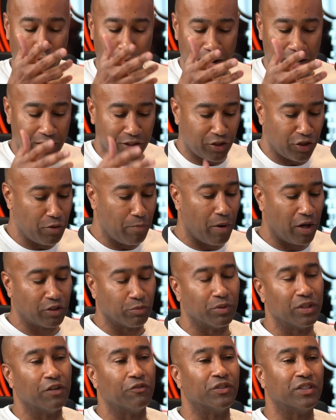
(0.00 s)
ran into you
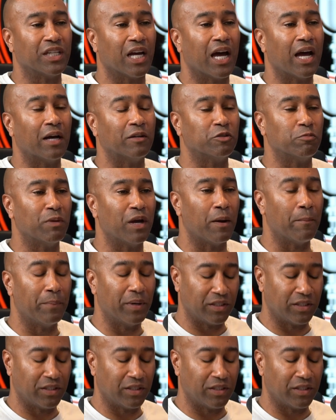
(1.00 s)
multiple different times, man.